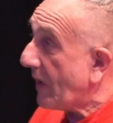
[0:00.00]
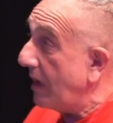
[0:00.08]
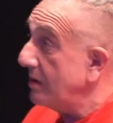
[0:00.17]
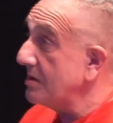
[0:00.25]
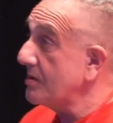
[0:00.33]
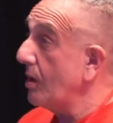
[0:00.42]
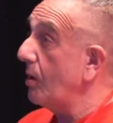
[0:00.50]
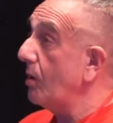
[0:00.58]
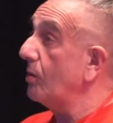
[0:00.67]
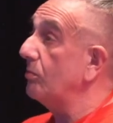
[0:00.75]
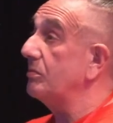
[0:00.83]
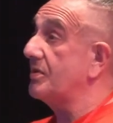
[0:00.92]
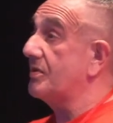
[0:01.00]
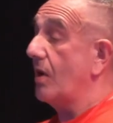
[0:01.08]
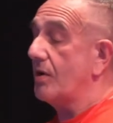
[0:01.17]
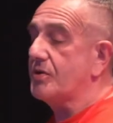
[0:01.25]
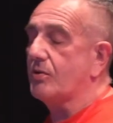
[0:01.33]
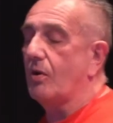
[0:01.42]
So
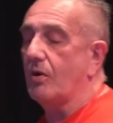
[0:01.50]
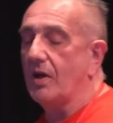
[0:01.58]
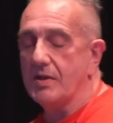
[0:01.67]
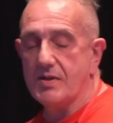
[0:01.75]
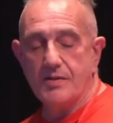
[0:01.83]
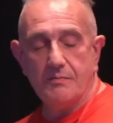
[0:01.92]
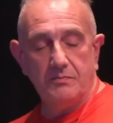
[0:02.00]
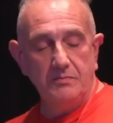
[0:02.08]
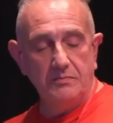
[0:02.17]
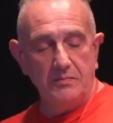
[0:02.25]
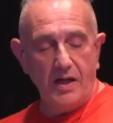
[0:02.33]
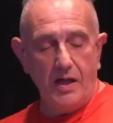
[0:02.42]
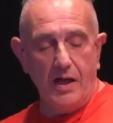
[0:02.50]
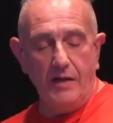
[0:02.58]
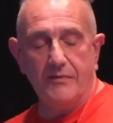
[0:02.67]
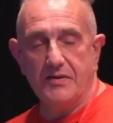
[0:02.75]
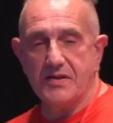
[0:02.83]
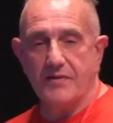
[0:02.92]
search crawlers have
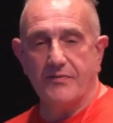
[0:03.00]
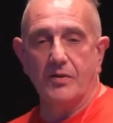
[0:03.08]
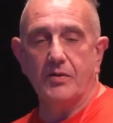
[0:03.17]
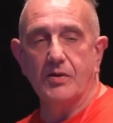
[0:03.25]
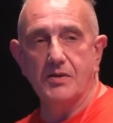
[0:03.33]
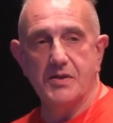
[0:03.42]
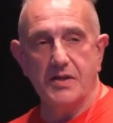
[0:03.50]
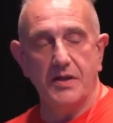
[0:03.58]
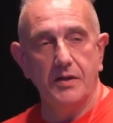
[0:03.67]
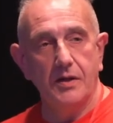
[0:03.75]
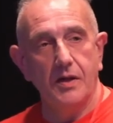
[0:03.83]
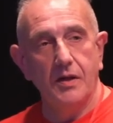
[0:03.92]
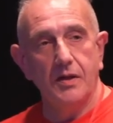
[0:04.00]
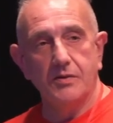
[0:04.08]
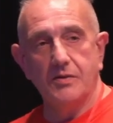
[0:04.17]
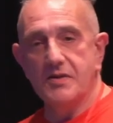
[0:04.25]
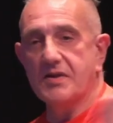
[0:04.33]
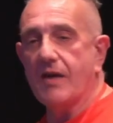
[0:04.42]
a difficulty to
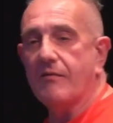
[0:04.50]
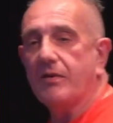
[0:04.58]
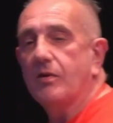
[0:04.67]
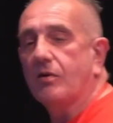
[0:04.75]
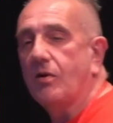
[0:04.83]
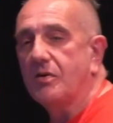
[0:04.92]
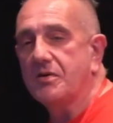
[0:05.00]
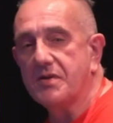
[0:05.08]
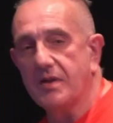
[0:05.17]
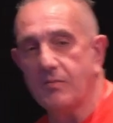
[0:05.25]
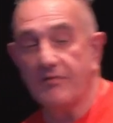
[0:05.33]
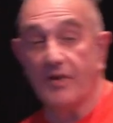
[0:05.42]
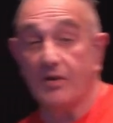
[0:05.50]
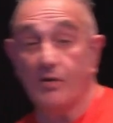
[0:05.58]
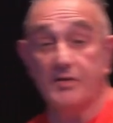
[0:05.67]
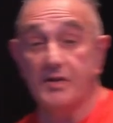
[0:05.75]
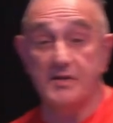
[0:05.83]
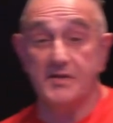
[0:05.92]
discover your content where the
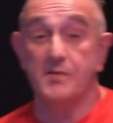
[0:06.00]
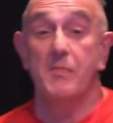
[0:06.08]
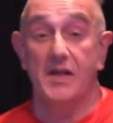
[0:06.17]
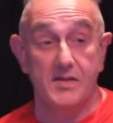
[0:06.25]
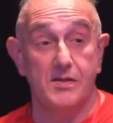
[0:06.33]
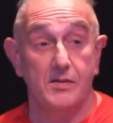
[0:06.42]
content is a mess,